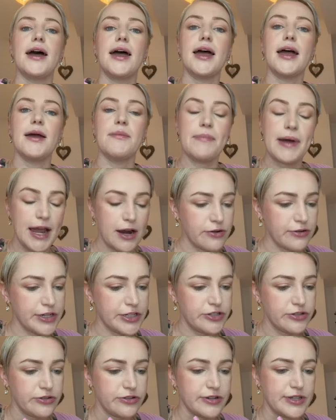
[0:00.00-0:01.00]
empower
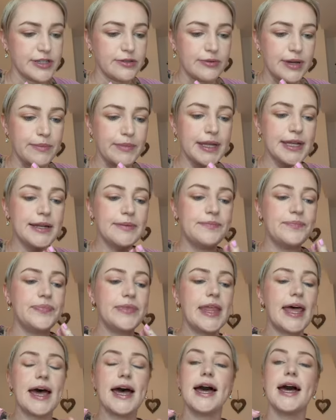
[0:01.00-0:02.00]
each other as women.
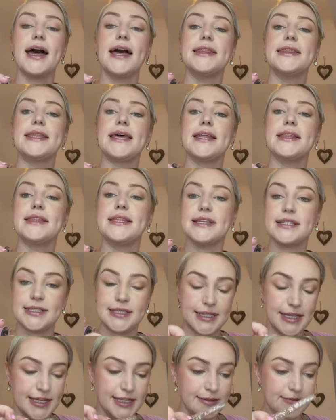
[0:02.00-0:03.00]
And then
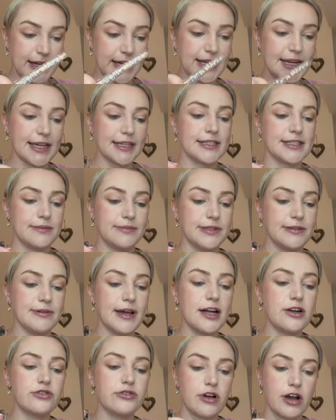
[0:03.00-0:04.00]
this is my next tip as
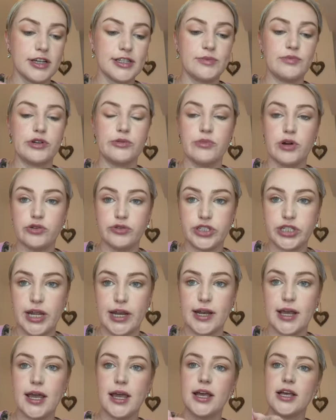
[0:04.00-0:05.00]
well, cross
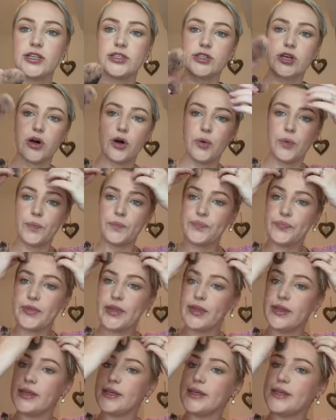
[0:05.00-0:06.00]
promotion. So
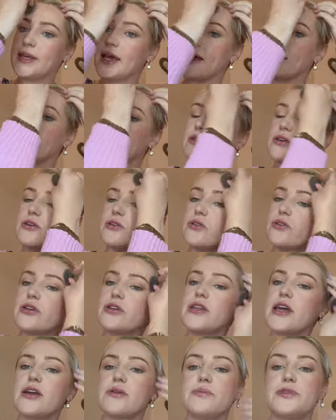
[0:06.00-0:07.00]
yeah, the other
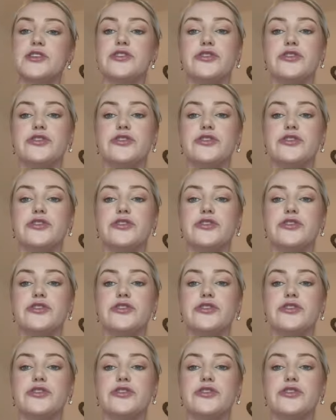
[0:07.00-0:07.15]
therapists